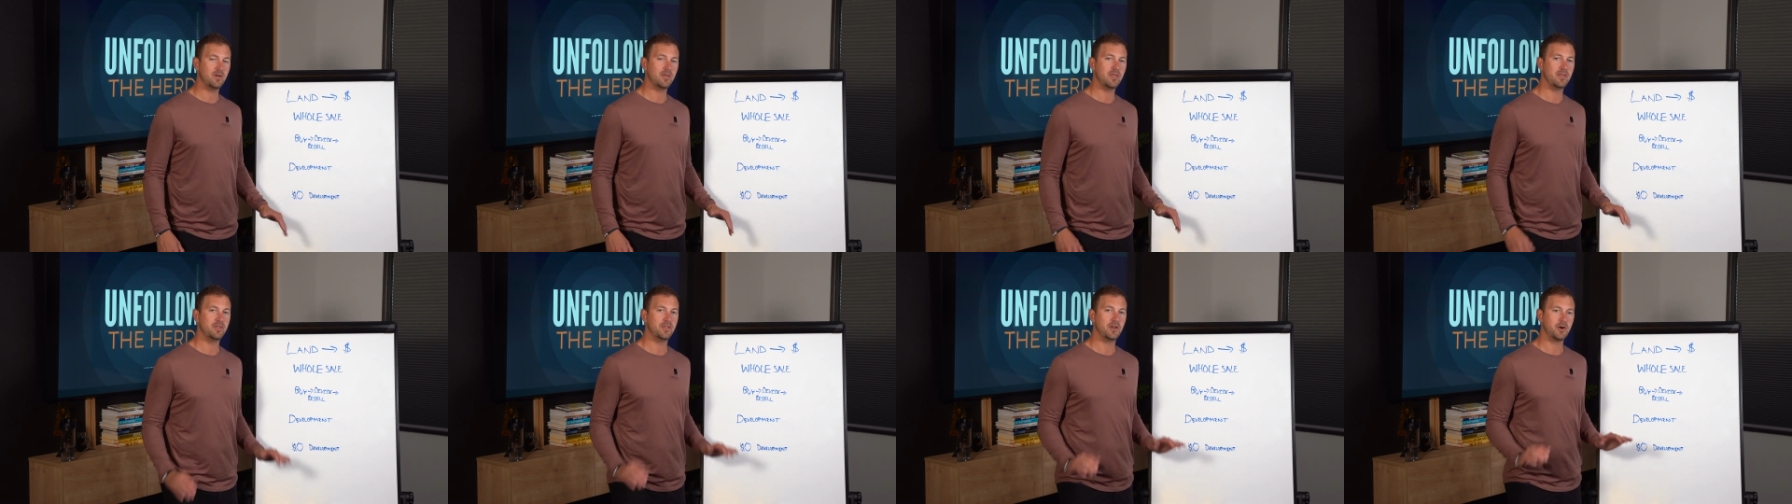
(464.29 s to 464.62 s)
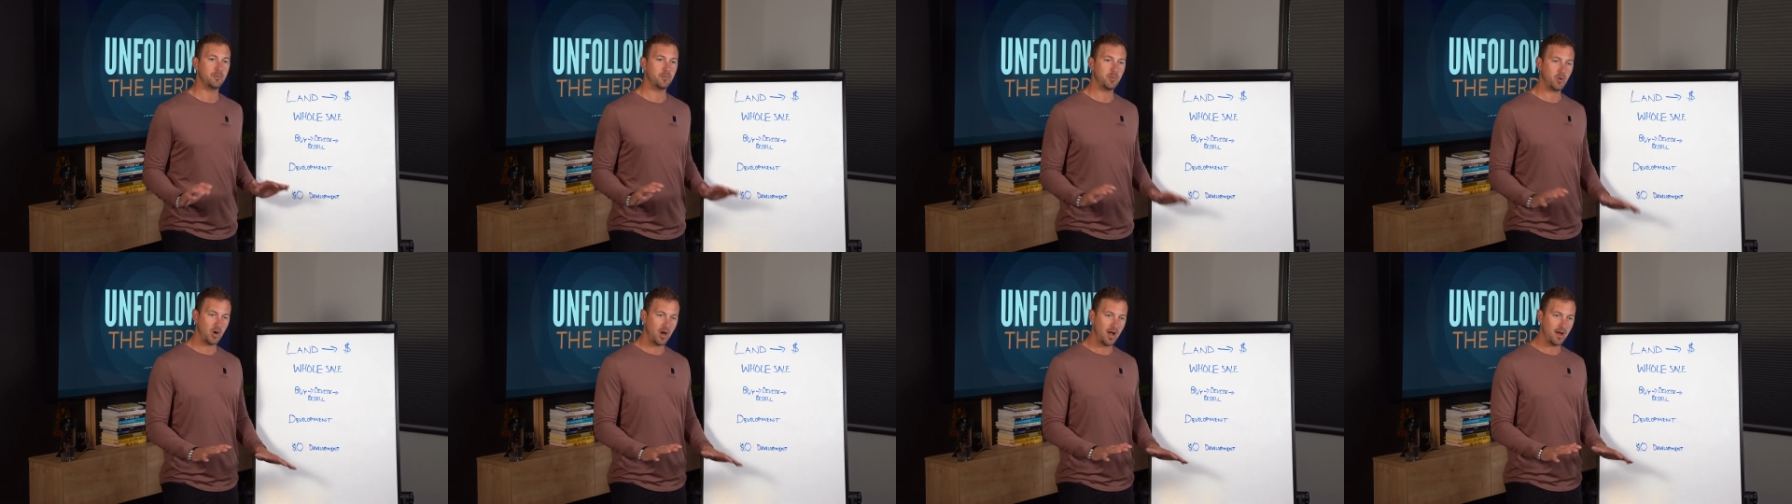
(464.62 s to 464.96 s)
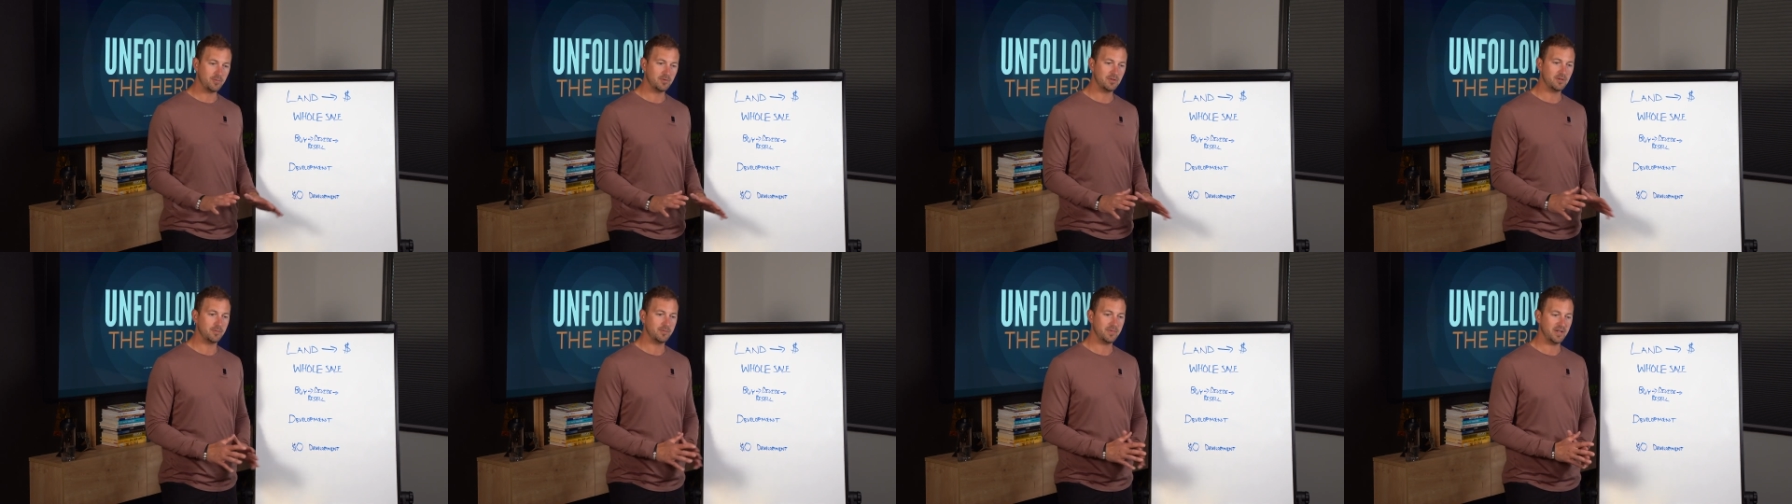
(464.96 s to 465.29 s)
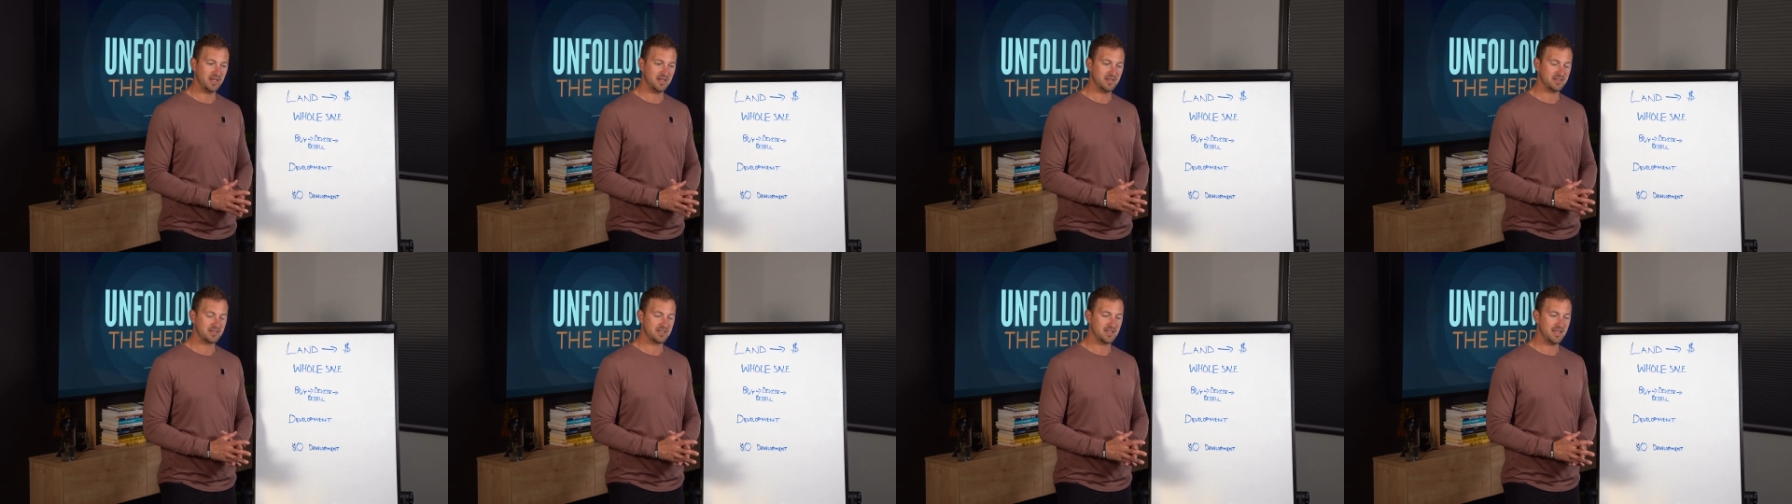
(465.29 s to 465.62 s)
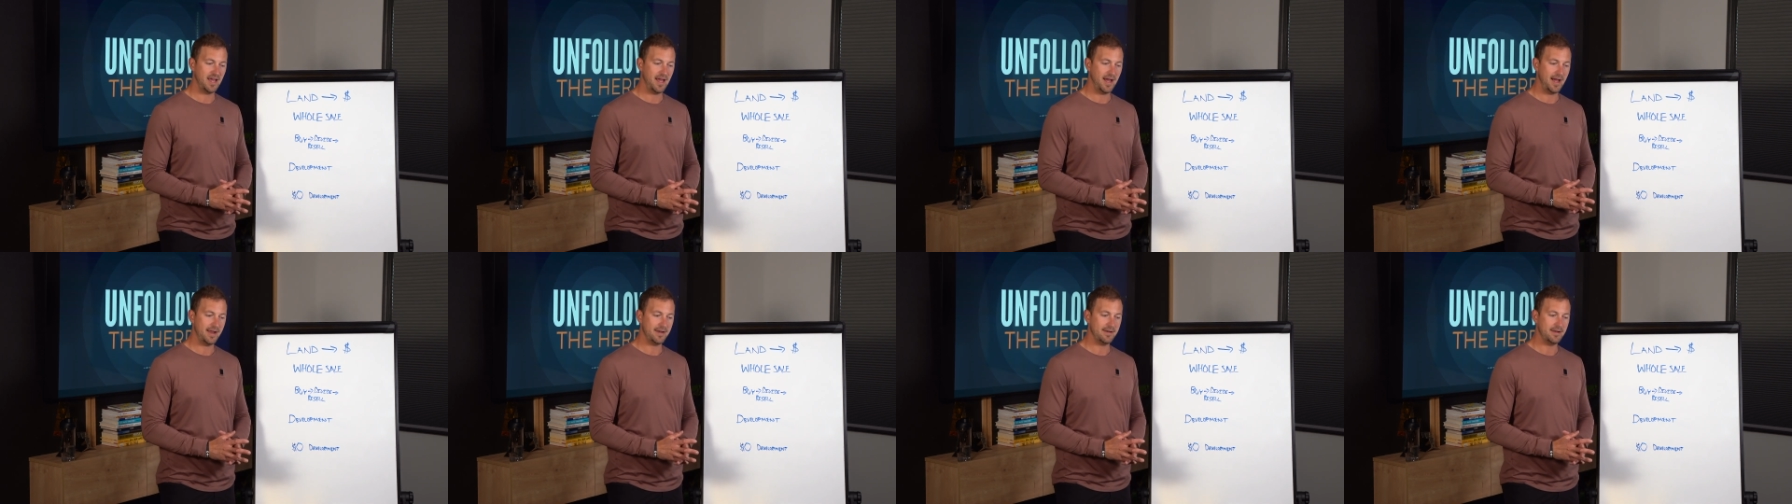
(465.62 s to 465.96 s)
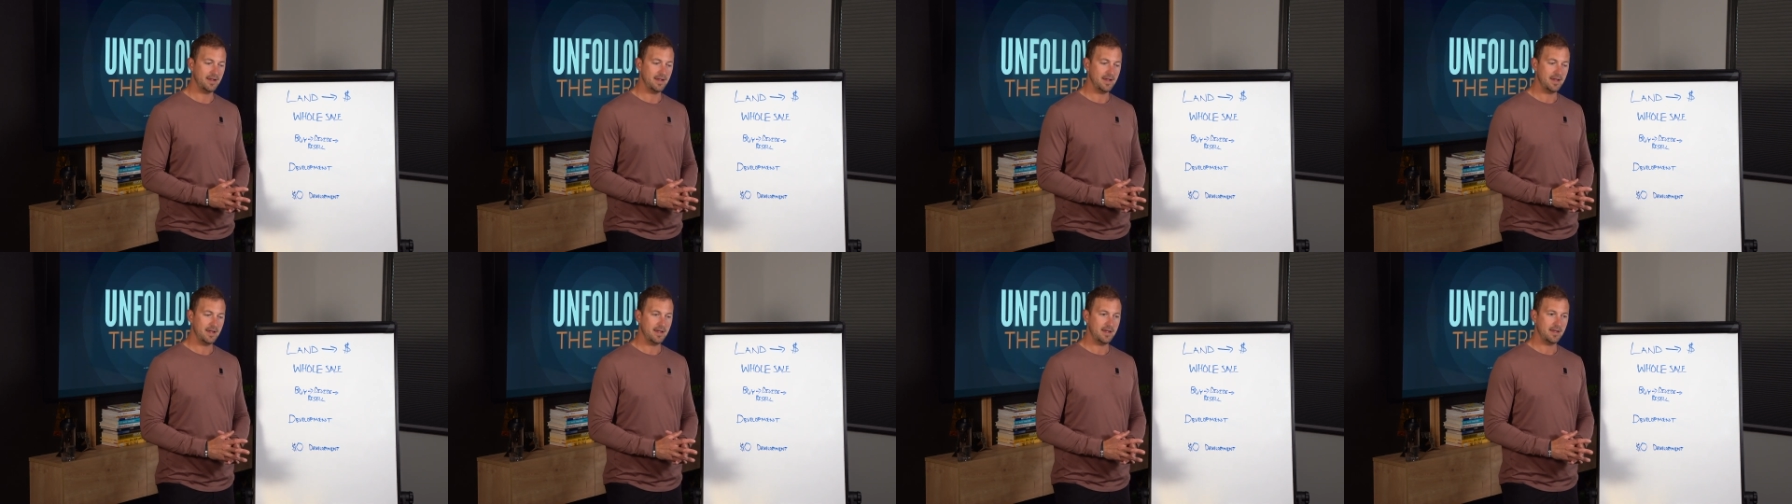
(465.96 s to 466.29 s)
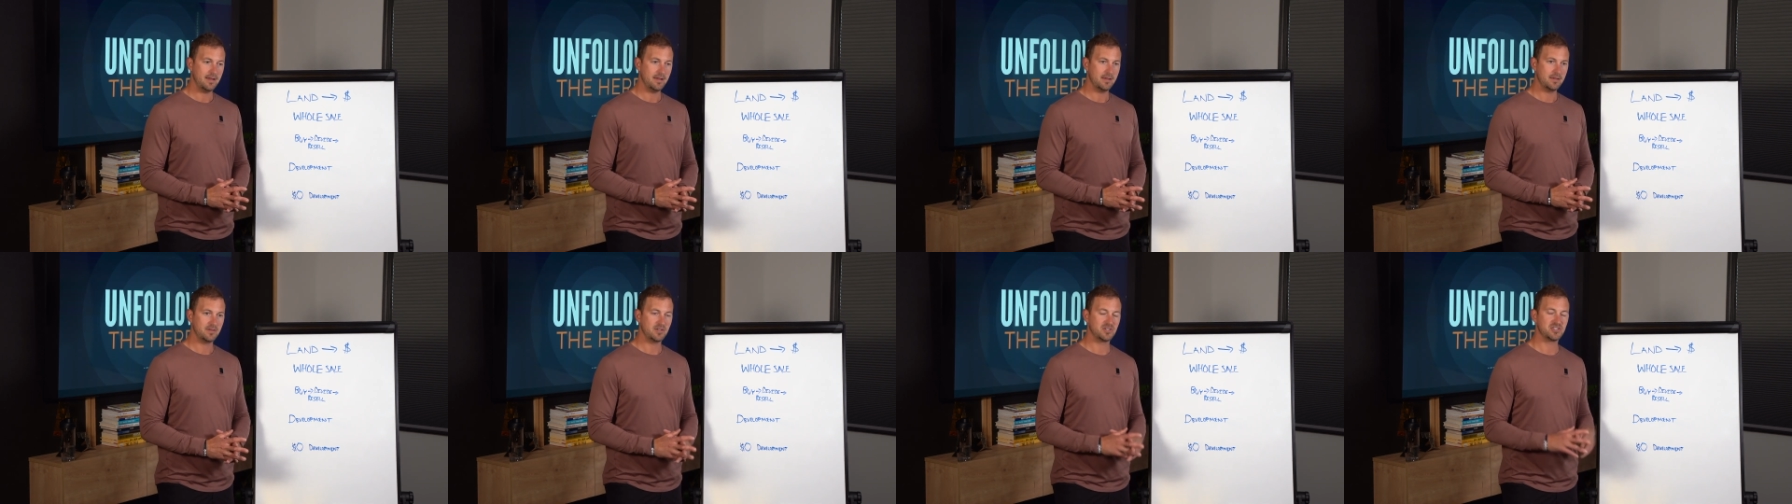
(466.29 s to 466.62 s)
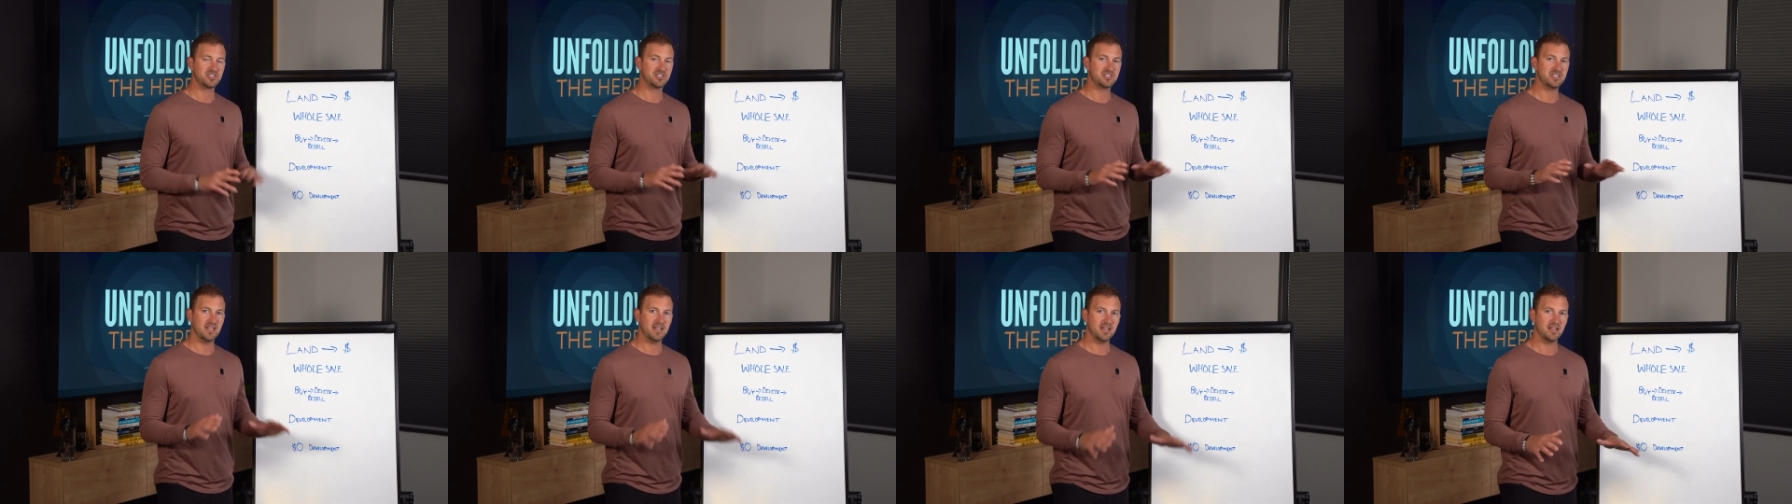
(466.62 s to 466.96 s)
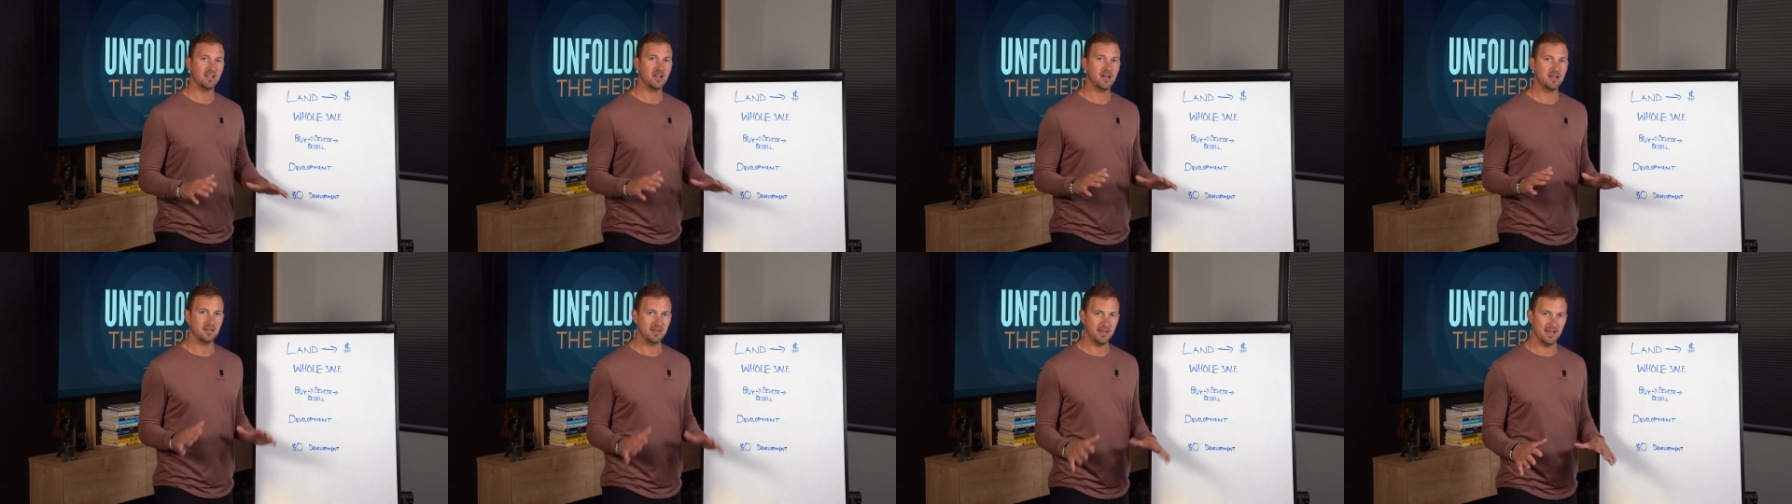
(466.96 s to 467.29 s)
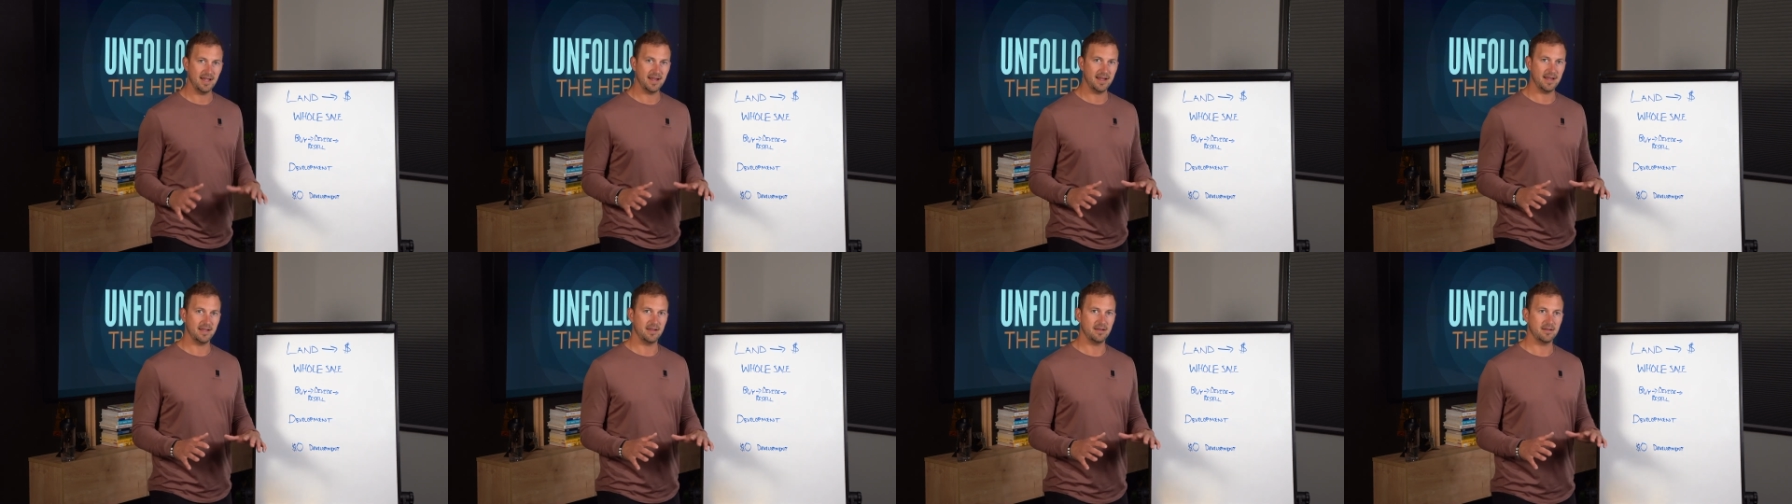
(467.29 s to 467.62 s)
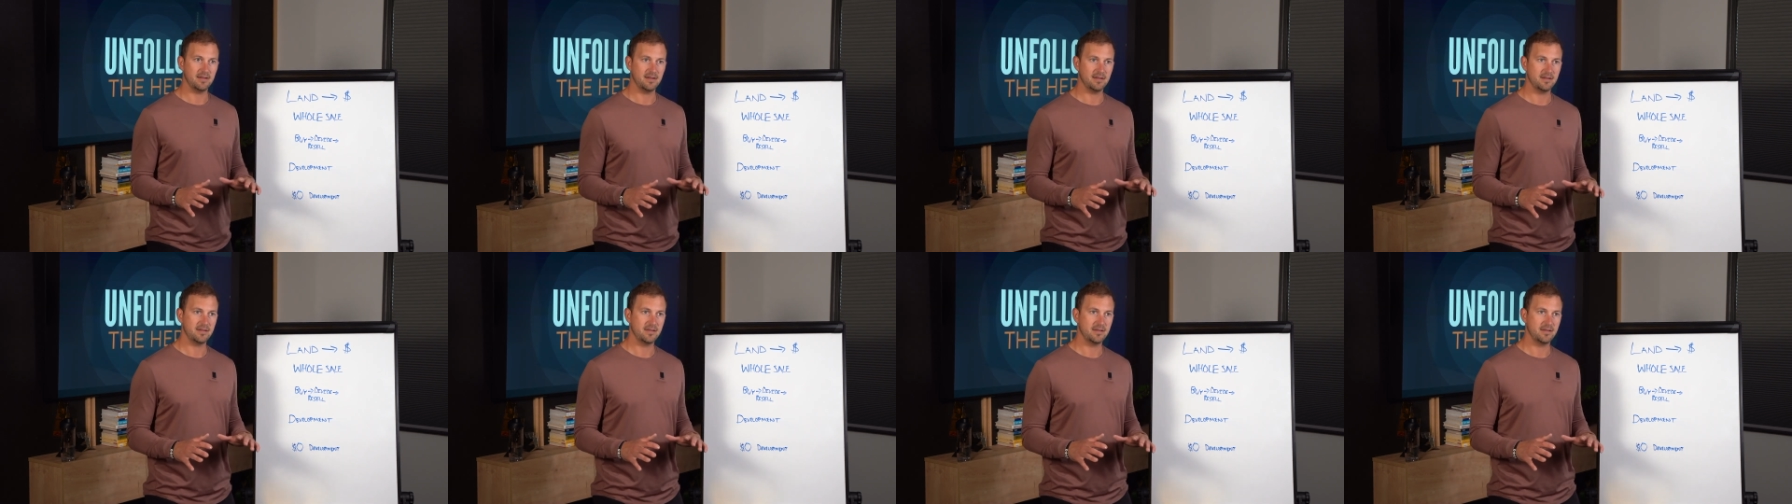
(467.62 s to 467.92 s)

Their problem is that they're sitting on land